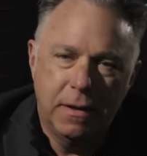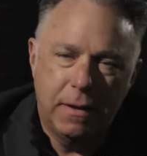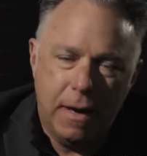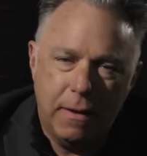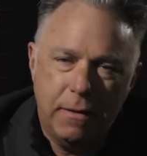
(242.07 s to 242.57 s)

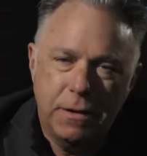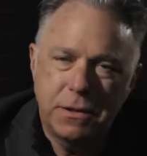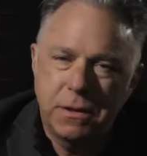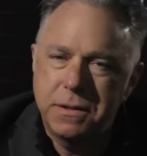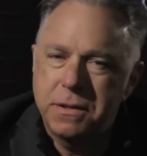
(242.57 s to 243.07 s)
Catholic
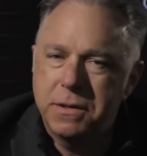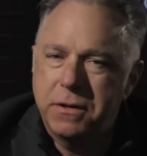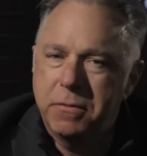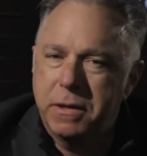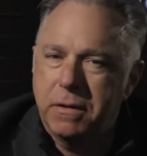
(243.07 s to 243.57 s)
churches in
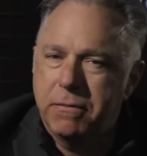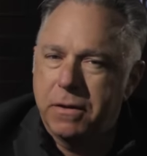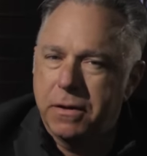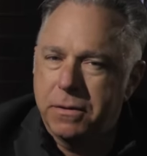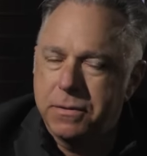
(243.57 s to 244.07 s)
Germany have
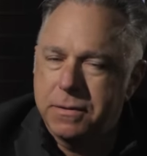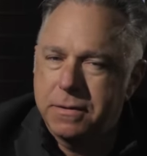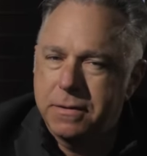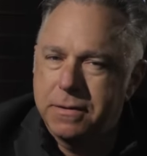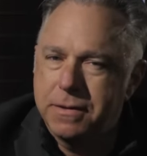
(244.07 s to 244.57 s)

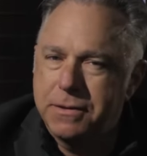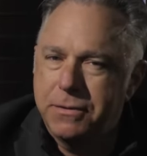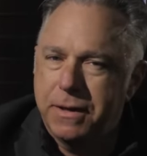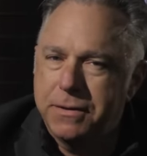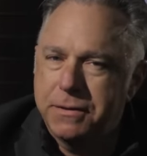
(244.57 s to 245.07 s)
closed since
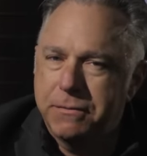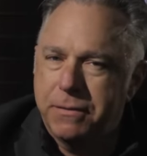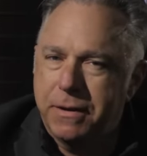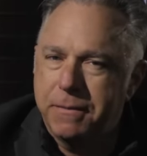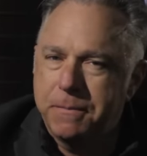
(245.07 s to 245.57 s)

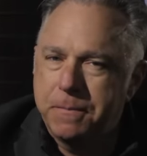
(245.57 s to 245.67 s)
2005.